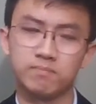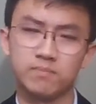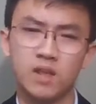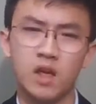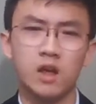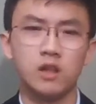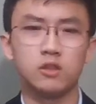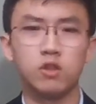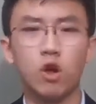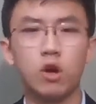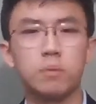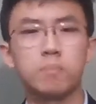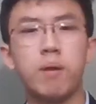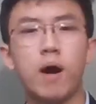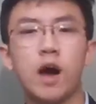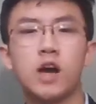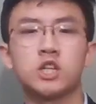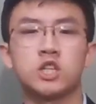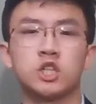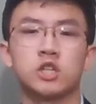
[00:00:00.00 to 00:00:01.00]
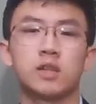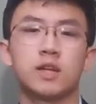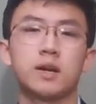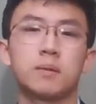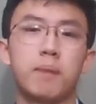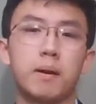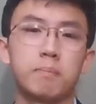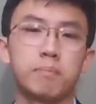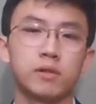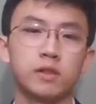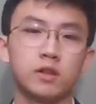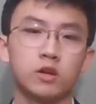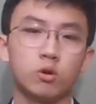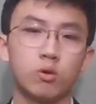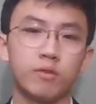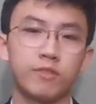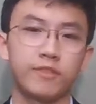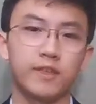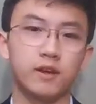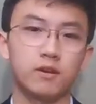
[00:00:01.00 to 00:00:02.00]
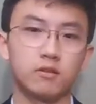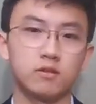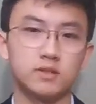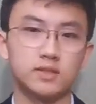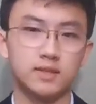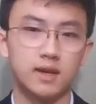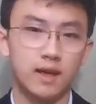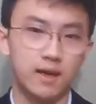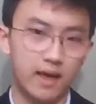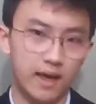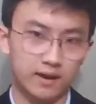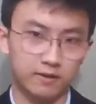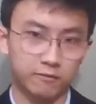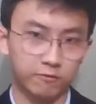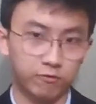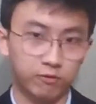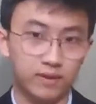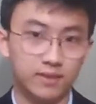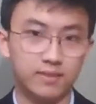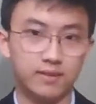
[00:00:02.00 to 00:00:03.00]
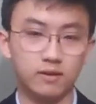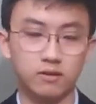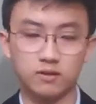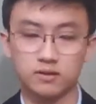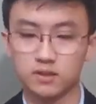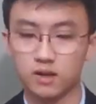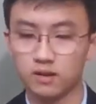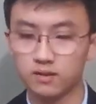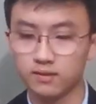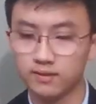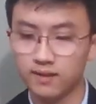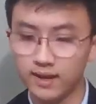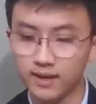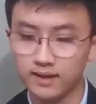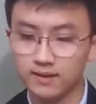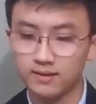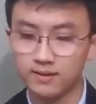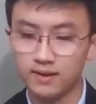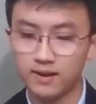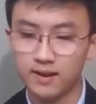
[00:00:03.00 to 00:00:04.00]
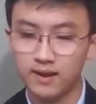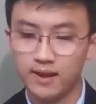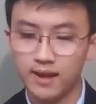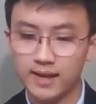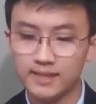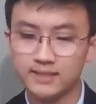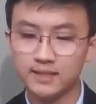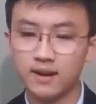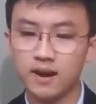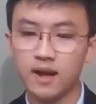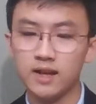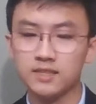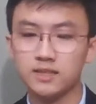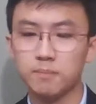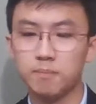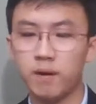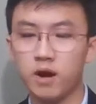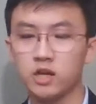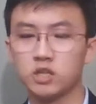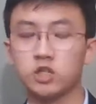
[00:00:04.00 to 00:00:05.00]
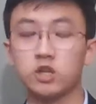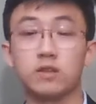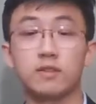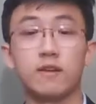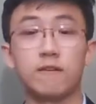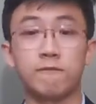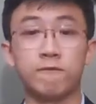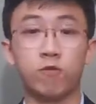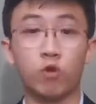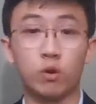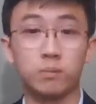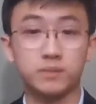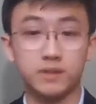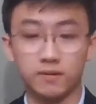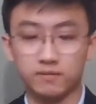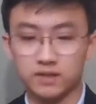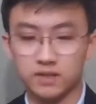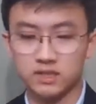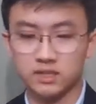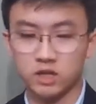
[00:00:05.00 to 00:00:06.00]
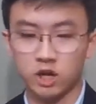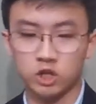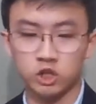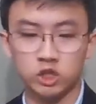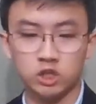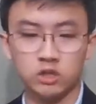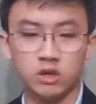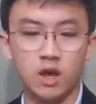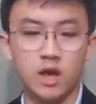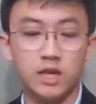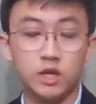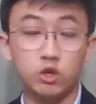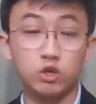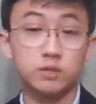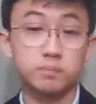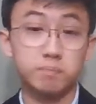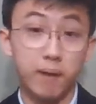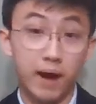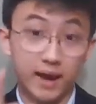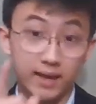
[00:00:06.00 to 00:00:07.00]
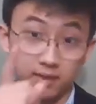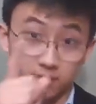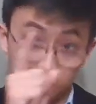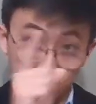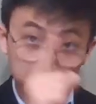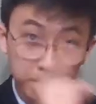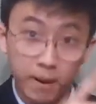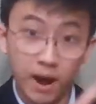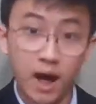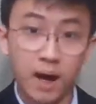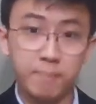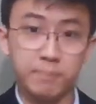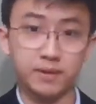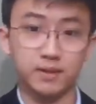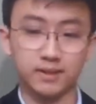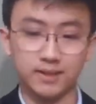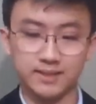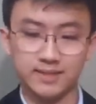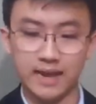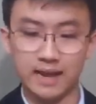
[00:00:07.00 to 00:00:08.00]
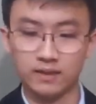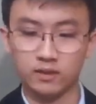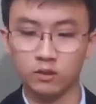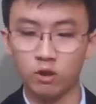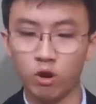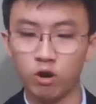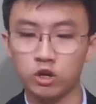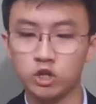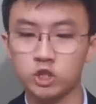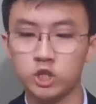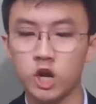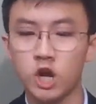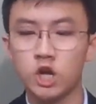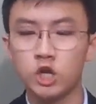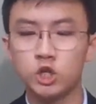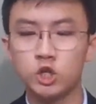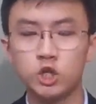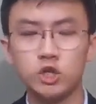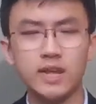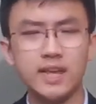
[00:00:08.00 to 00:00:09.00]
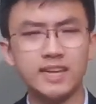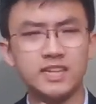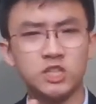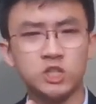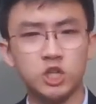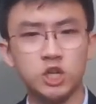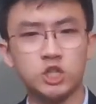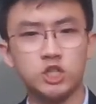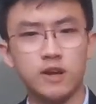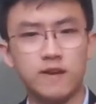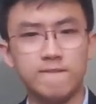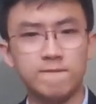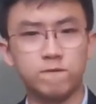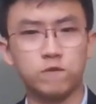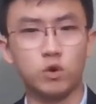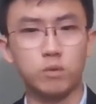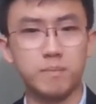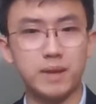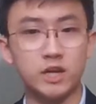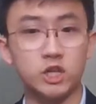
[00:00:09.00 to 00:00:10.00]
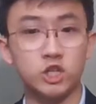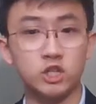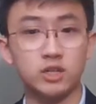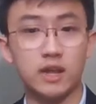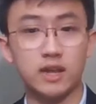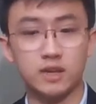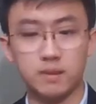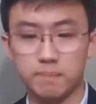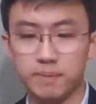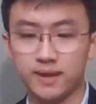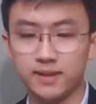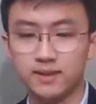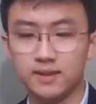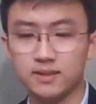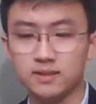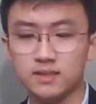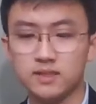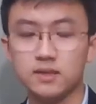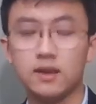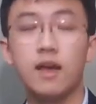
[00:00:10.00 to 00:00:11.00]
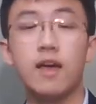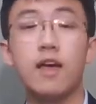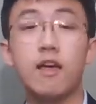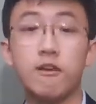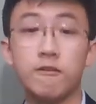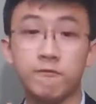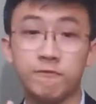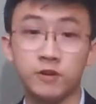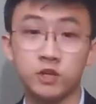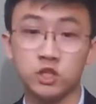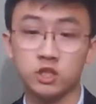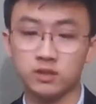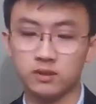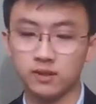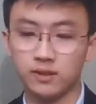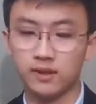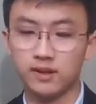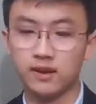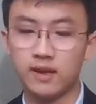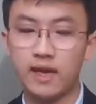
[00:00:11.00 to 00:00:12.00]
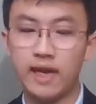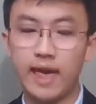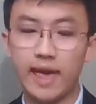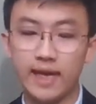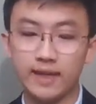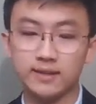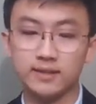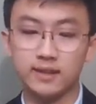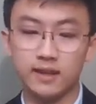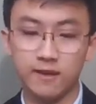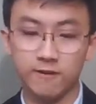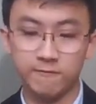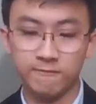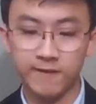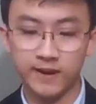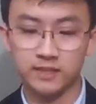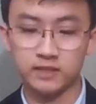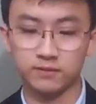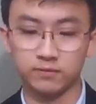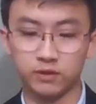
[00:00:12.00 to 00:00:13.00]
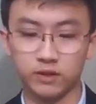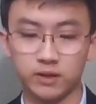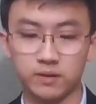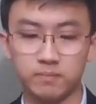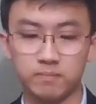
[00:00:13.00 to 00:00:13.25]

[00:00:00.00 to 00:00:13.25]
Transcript: Long postulated by political thinkers and freethinkers alike, it's a concept postulating that forms of discussion used by the populace at large should exchange information and opinions efficiently and effectively.